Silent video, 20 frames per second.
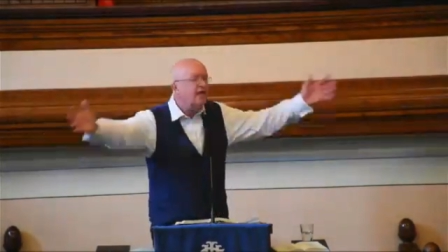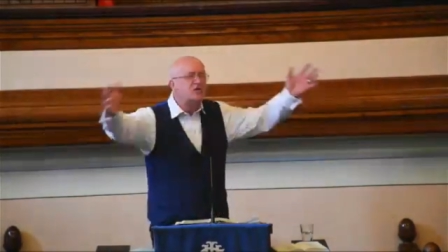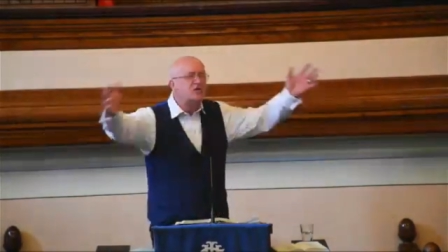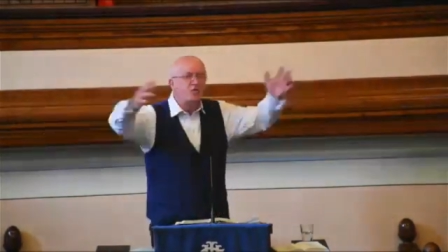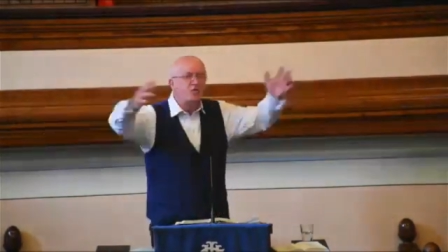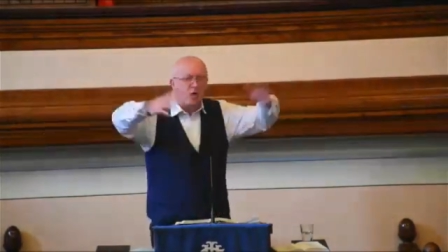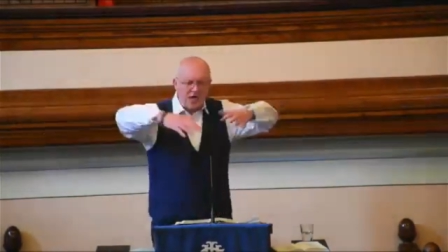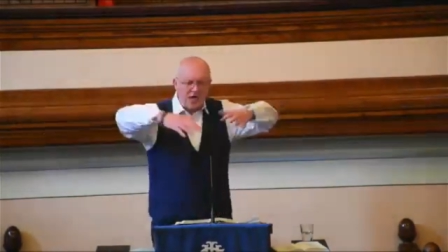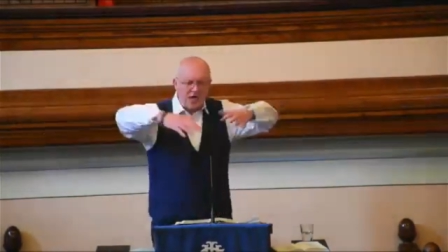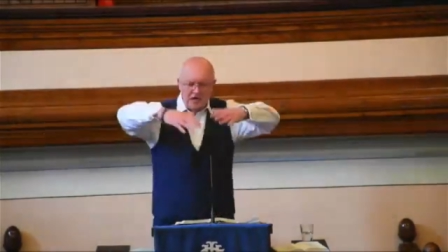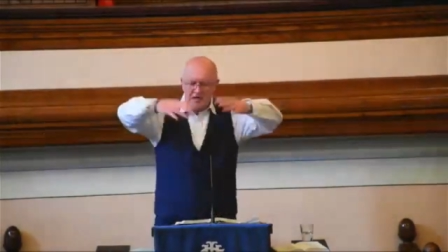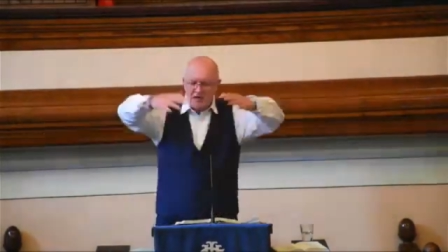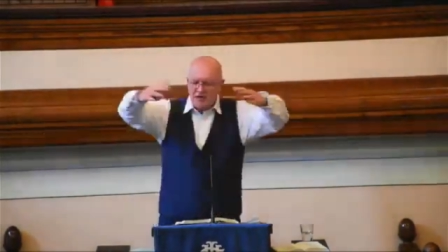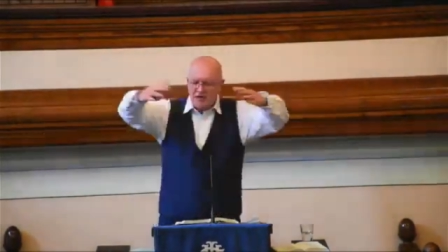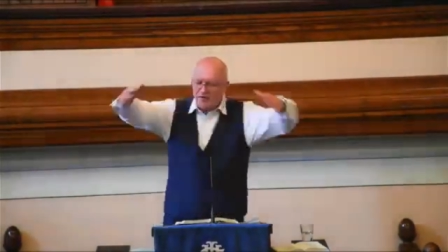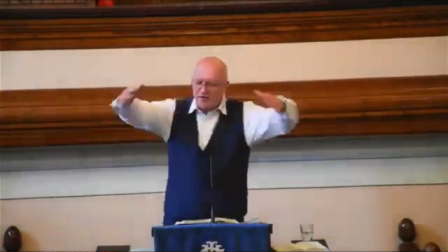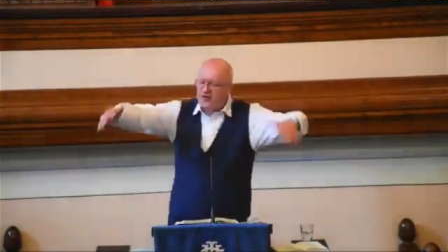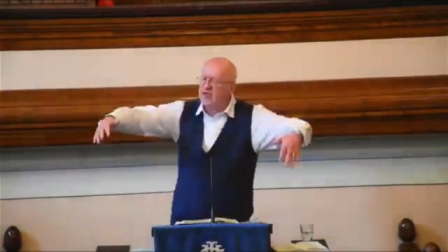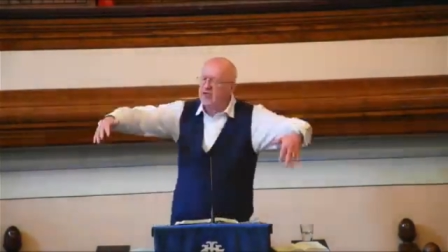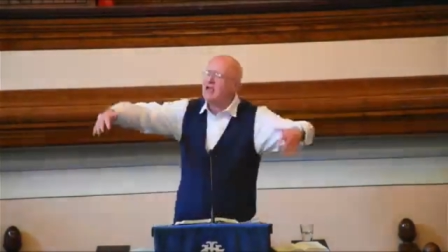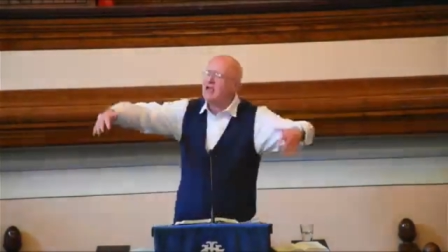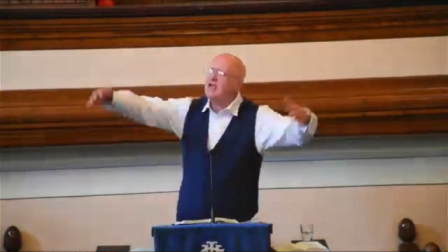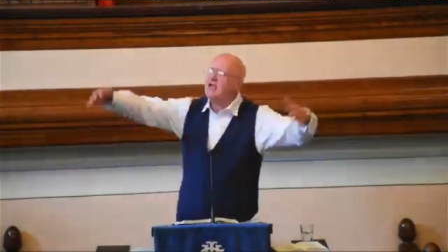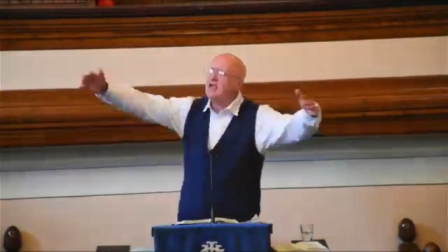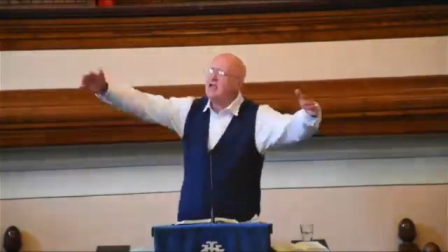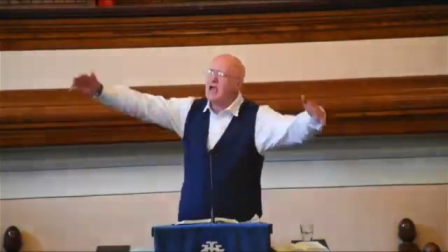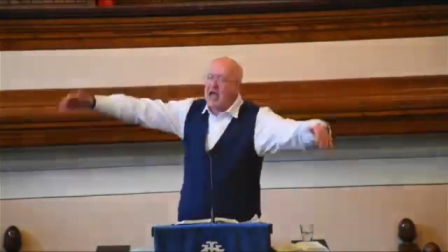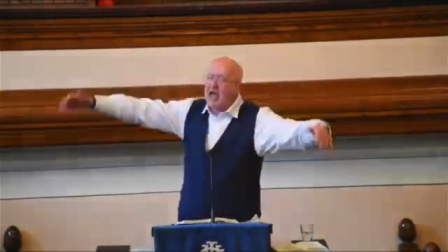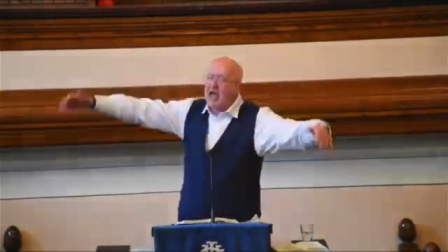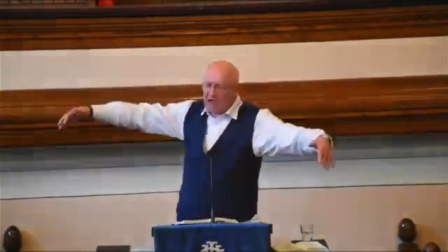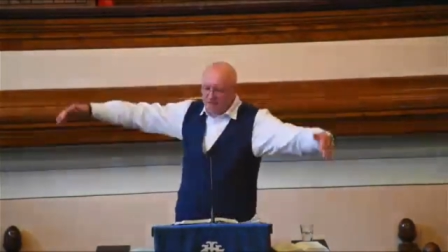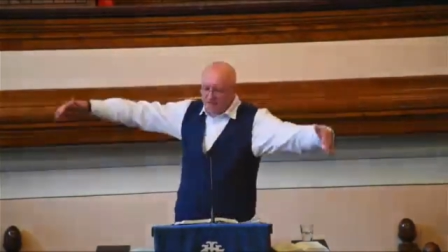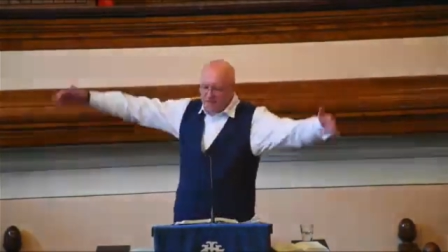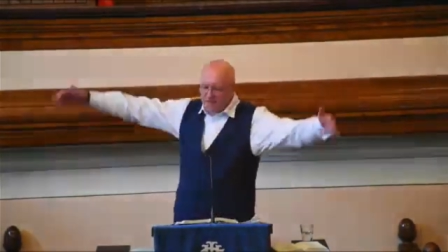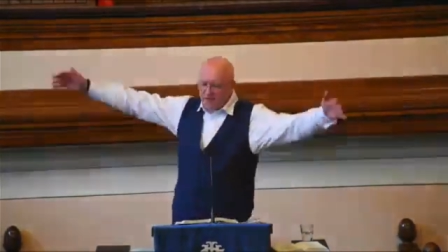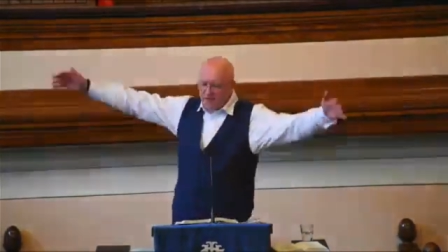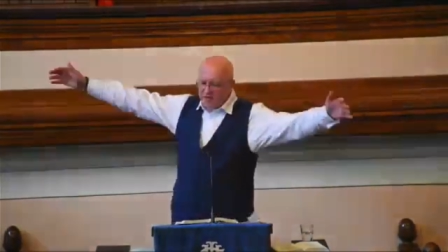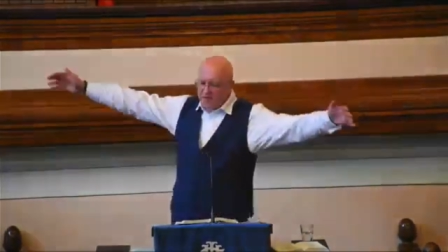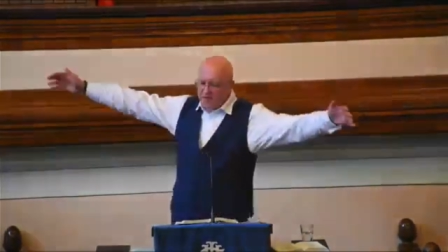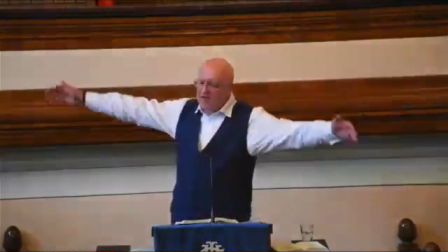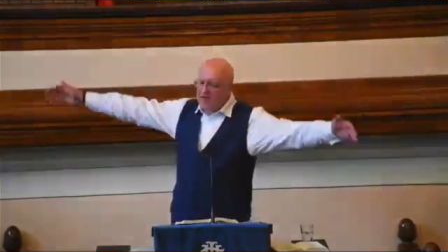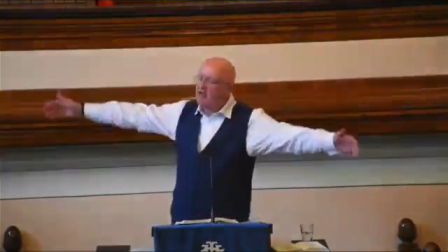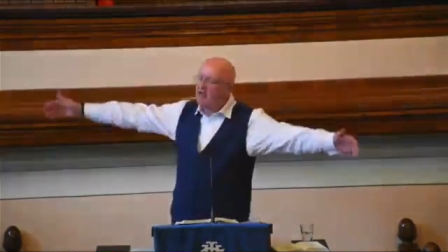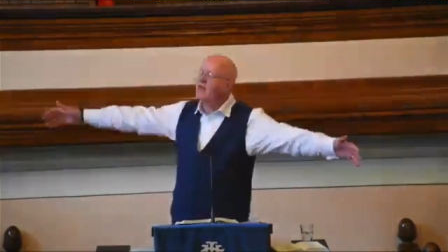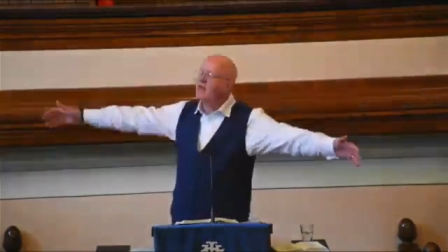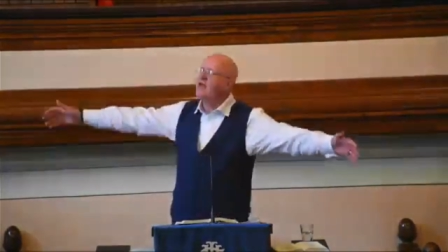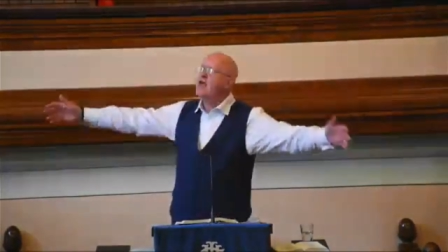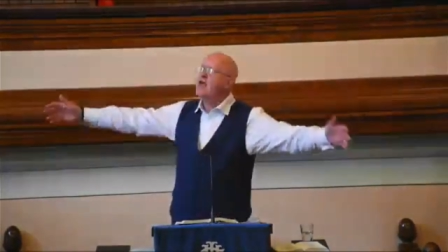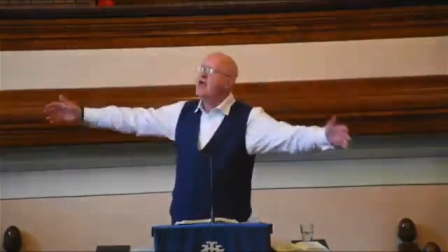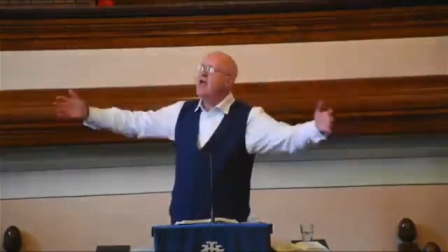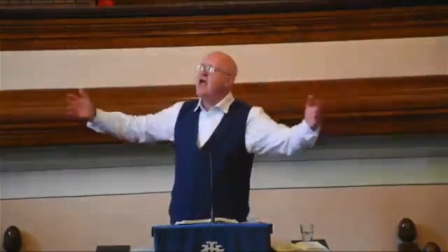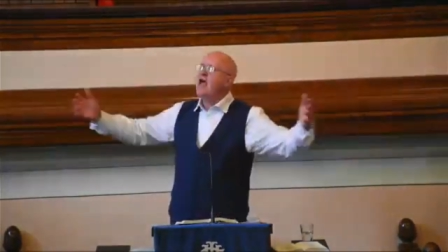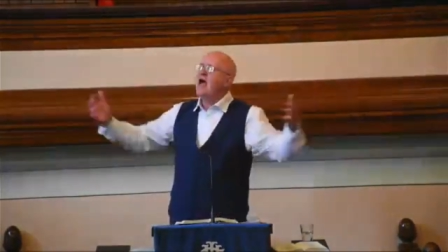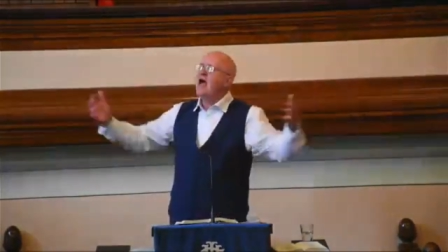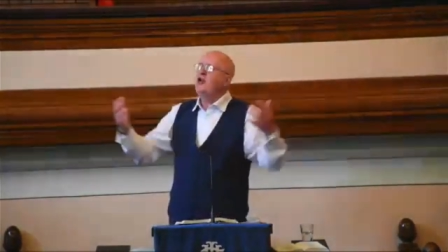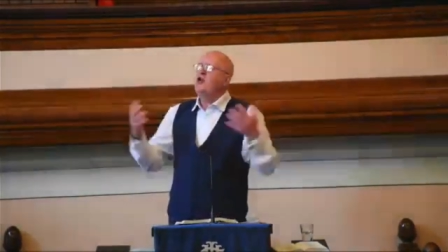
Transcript: one thing after another, and you